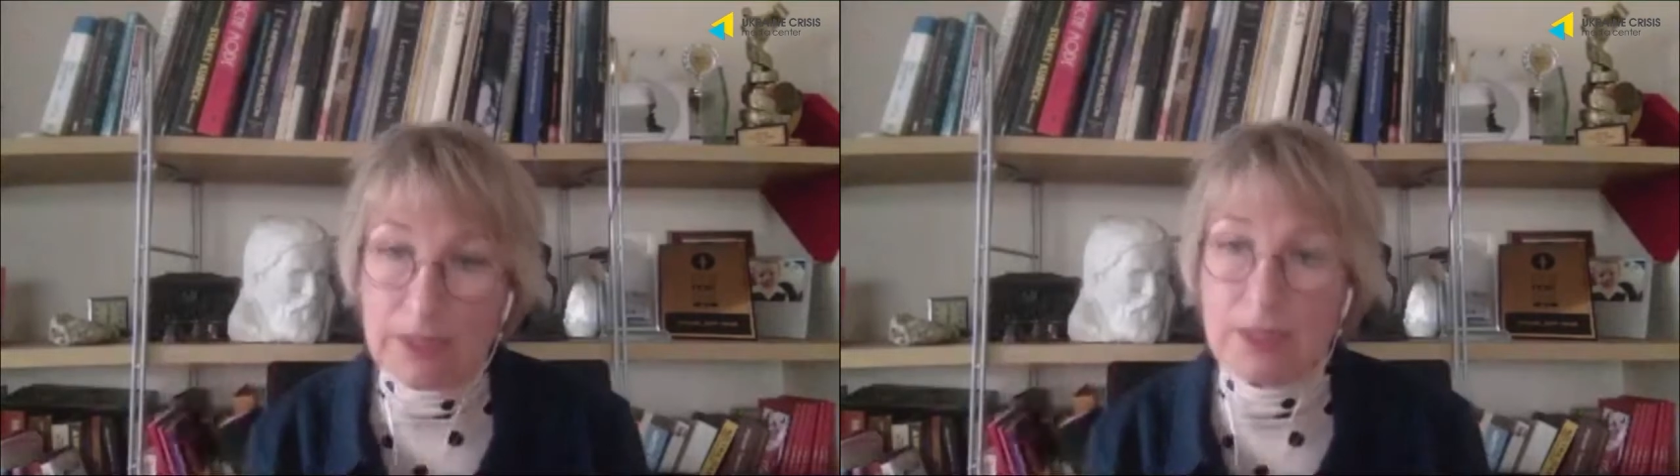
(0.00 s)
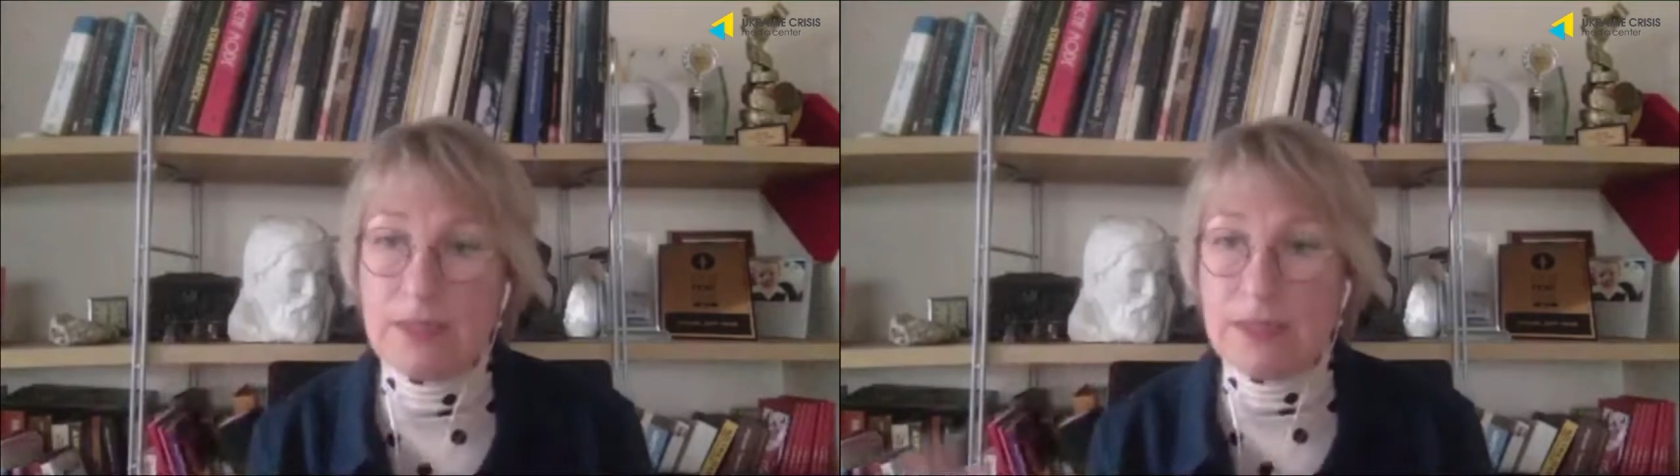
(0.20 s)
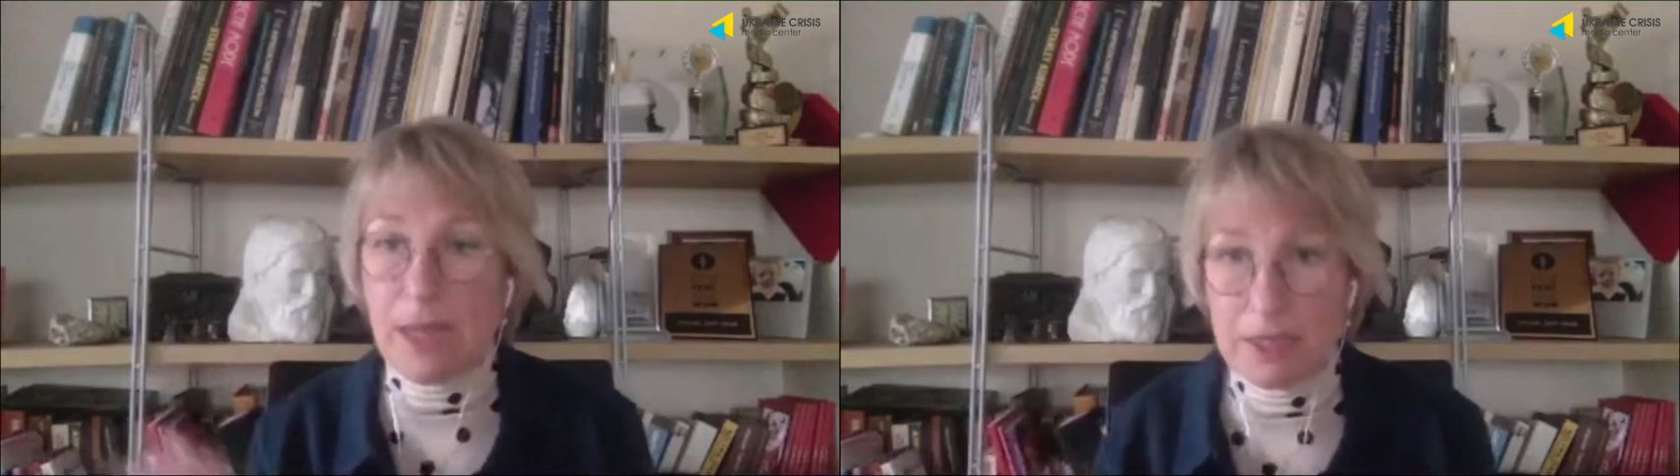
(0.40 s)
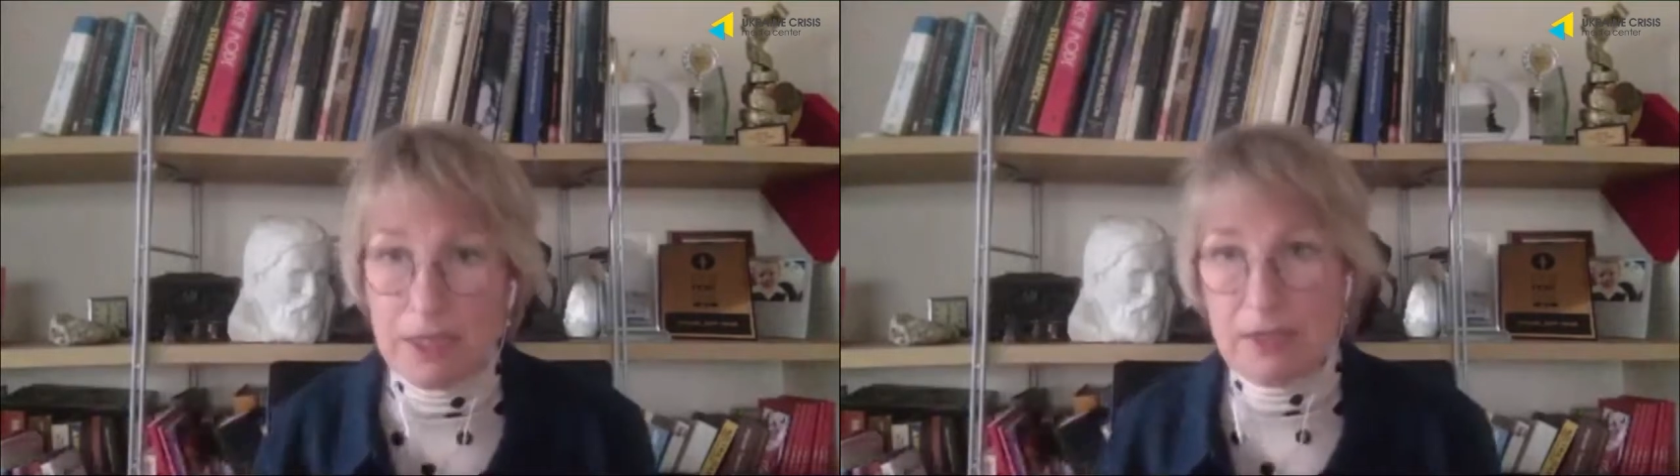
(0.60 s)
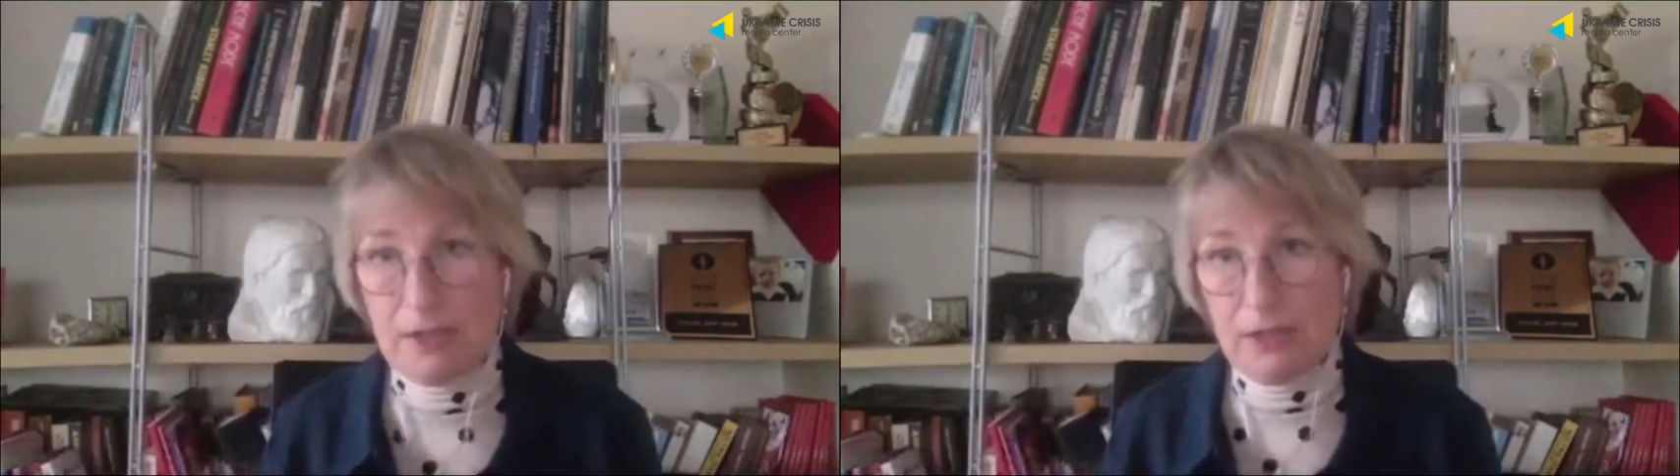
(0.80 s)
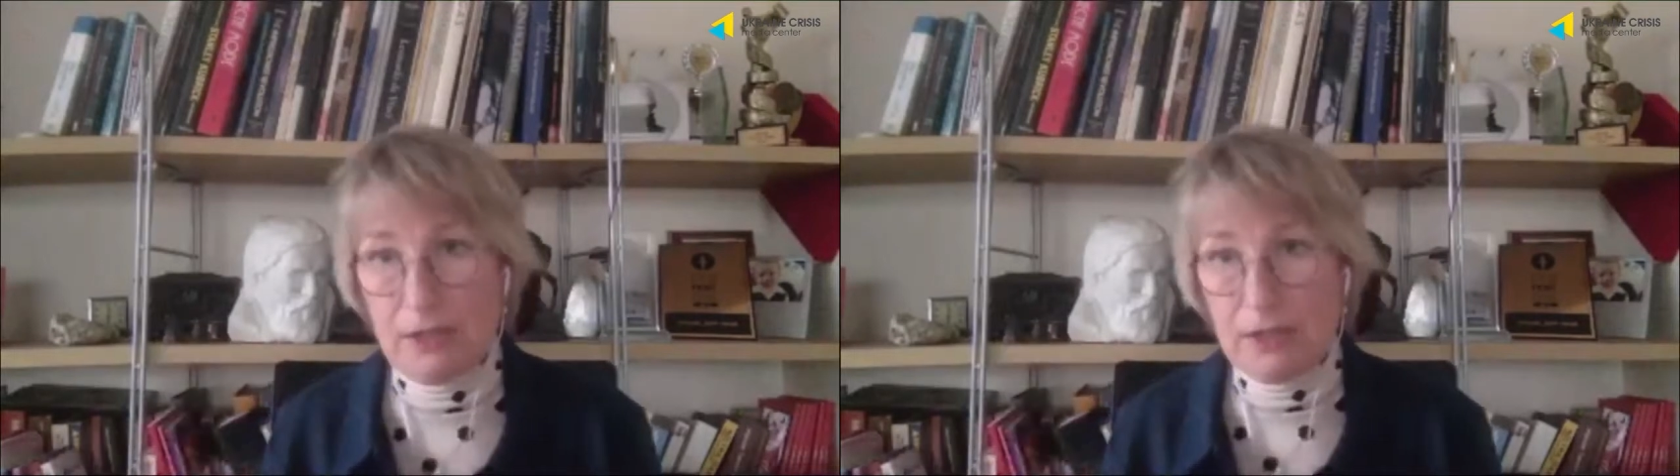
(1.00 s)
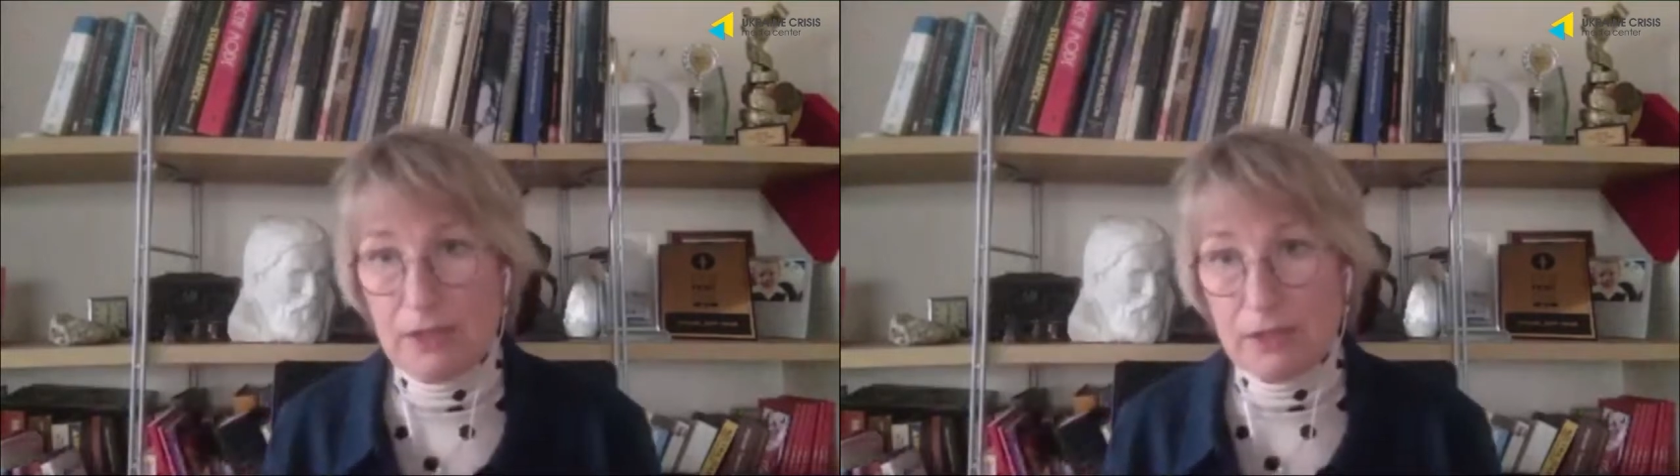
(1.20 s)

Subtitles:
to start from